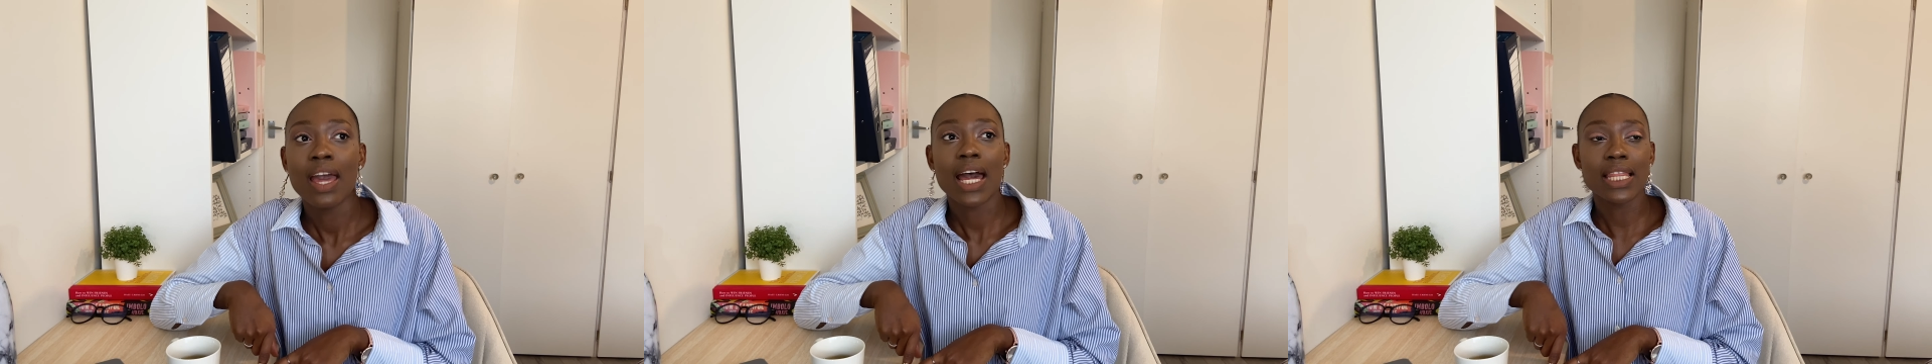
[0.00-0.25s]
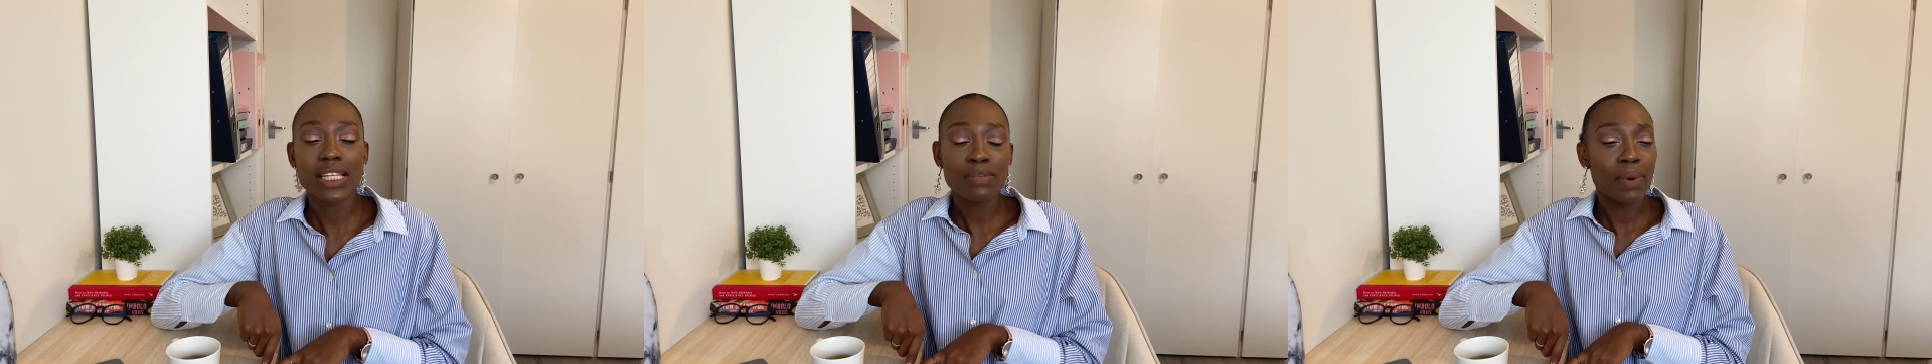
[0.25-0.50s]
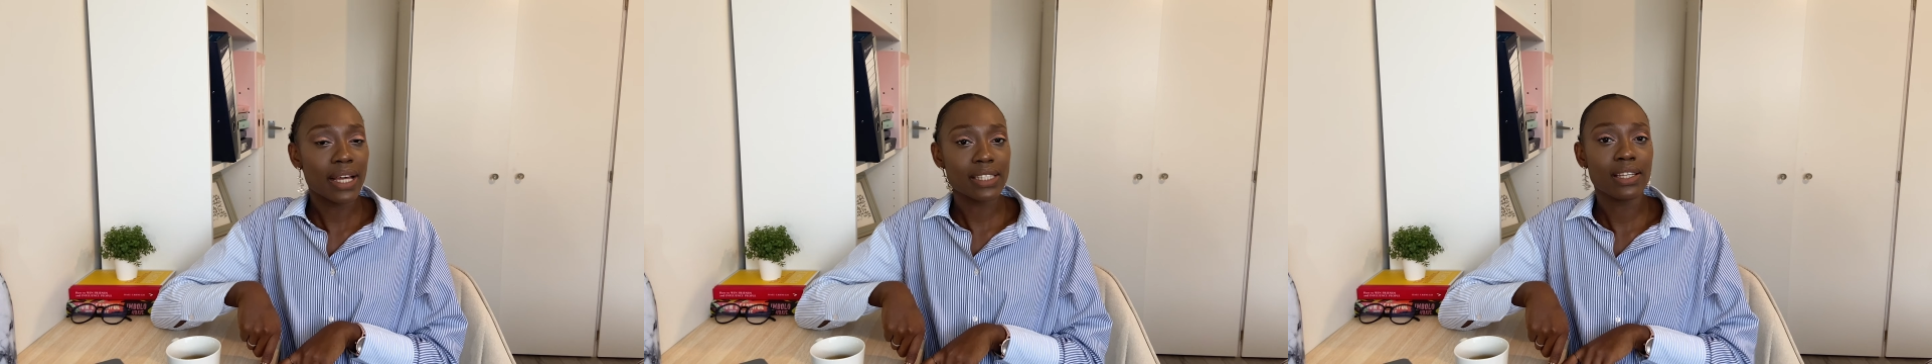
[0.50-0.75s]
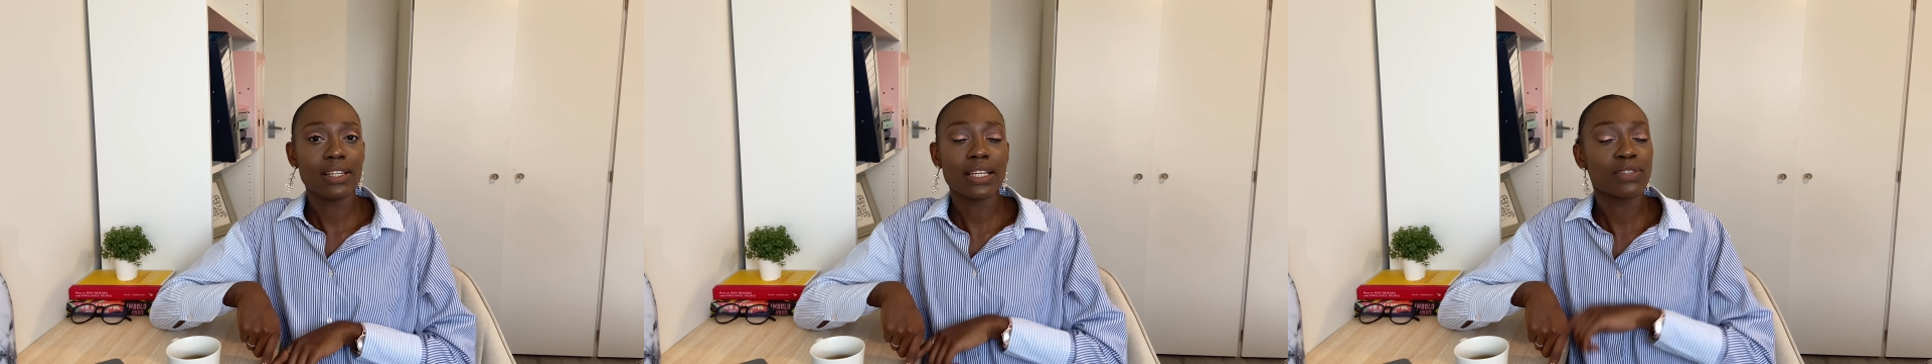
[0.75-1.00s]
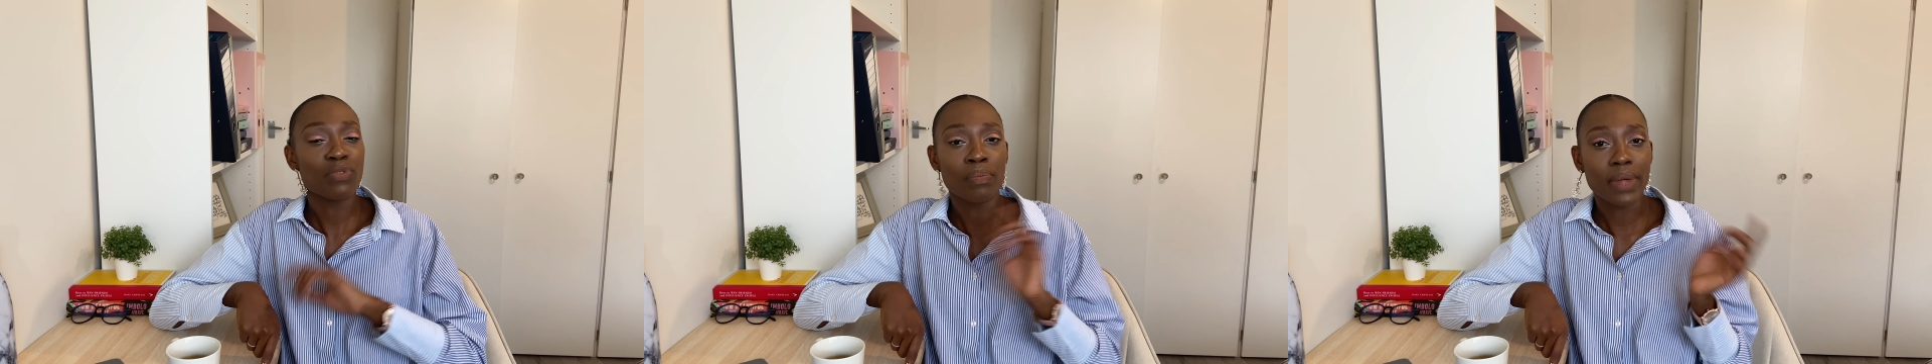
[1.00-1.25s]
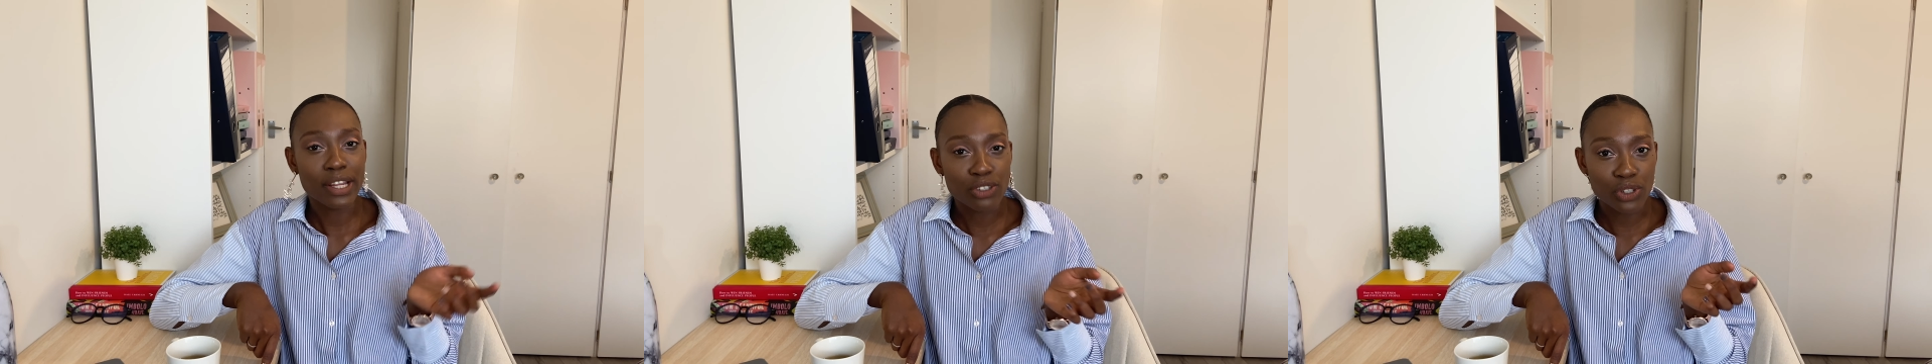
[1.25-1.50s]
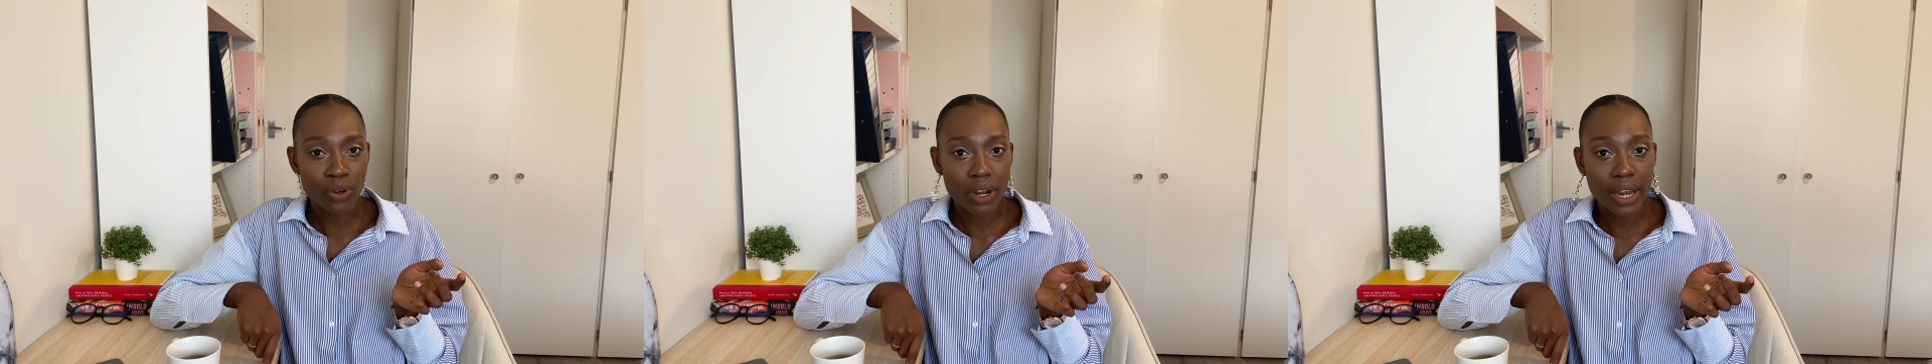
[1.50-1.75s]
And this person is from Nigeria.